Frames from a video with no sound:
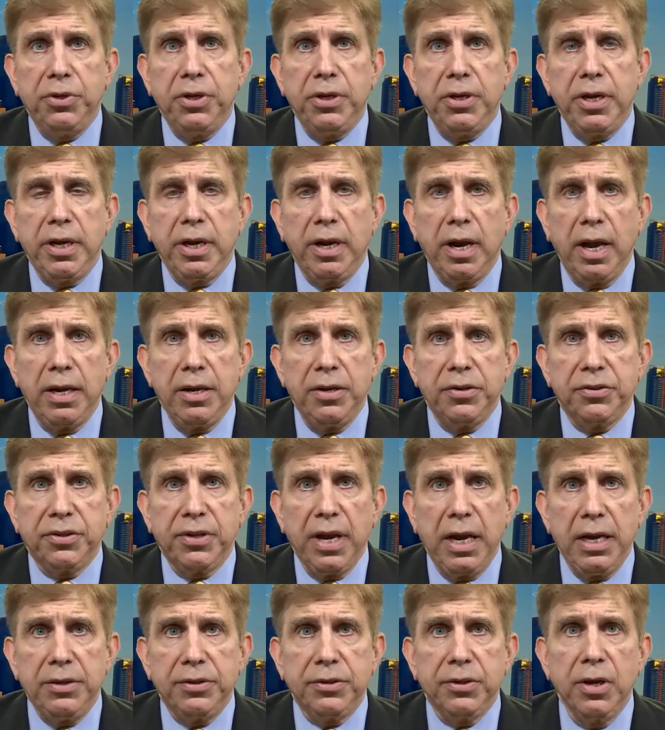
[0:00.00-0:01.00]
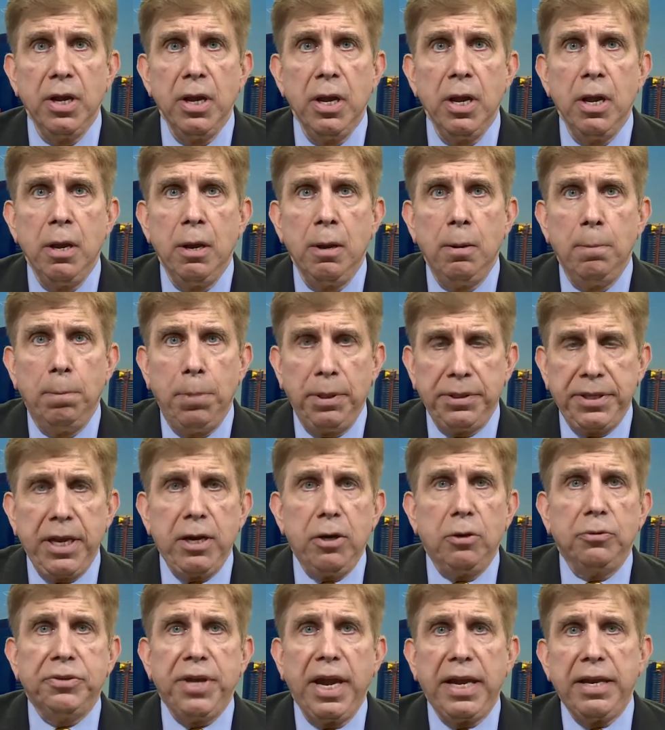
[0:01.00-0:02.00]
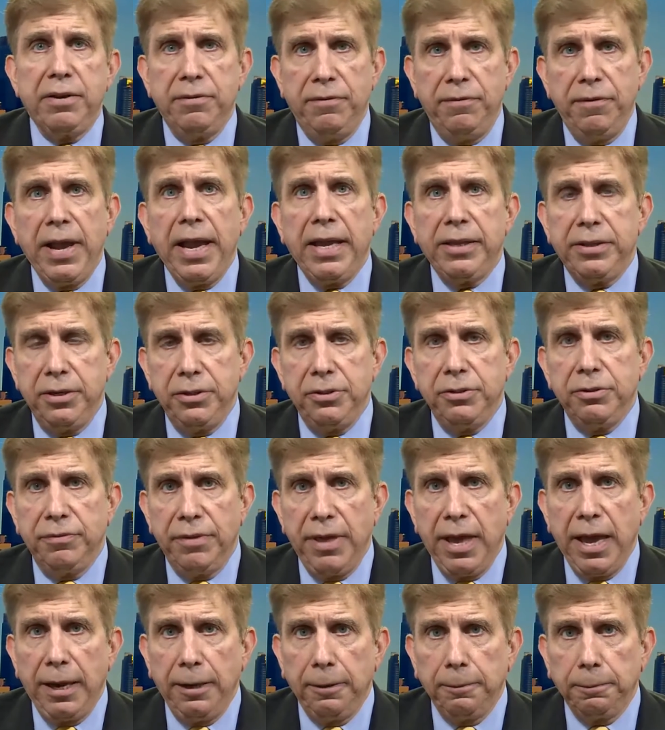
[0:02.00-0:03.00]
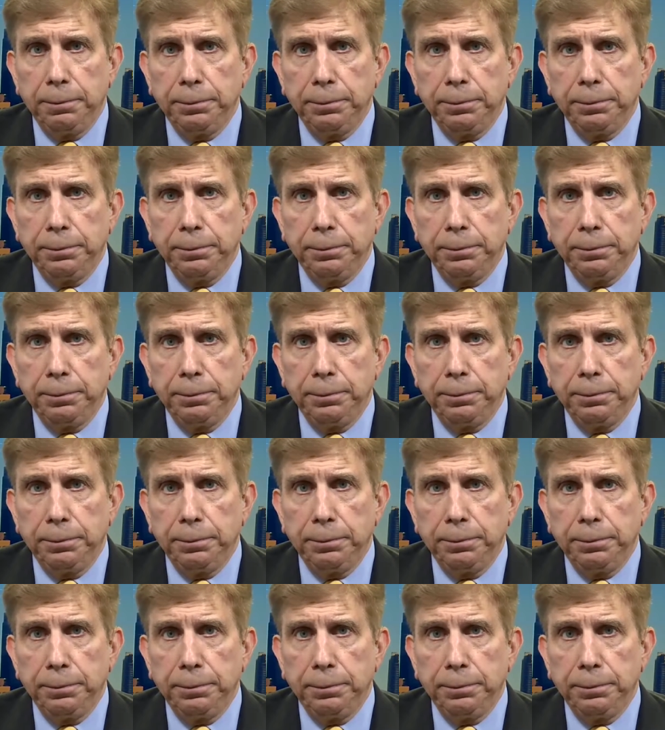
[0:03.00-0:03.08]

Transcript: in the United States, but they don't take advantage of that.